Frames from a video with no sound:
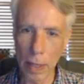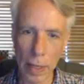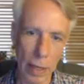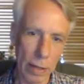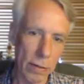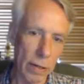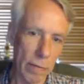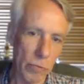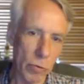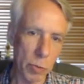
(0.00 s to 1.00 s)
And
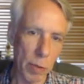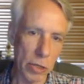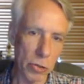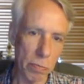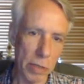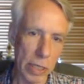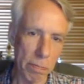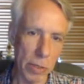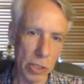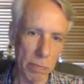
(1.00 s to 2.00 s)
um, the response would be
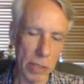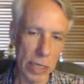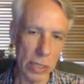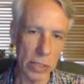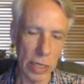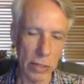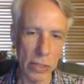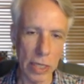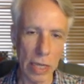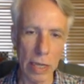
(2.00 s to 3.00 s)
bishop to
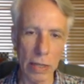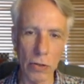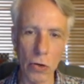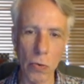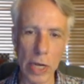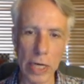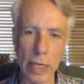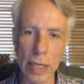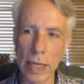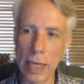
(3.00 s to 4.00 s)
e6, kicking the queen
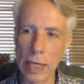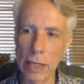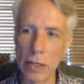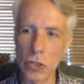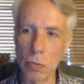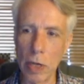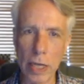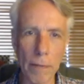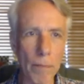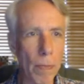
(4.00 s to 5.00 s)
this
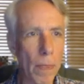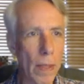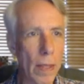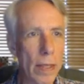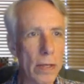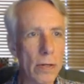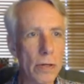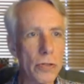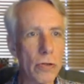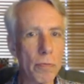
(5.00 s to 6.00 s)
way. He could
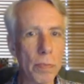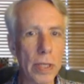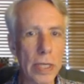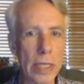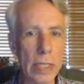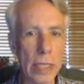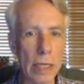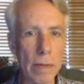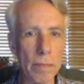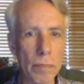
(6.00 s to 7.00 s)
also have played
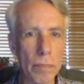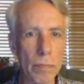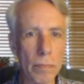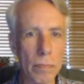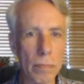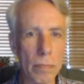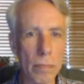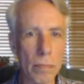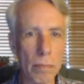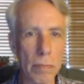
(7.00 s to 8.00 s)
um,
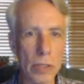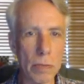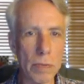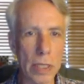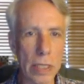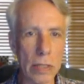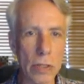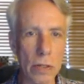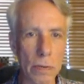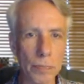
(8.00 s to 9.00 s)
bishop to
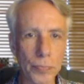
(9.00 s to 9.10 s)
e2.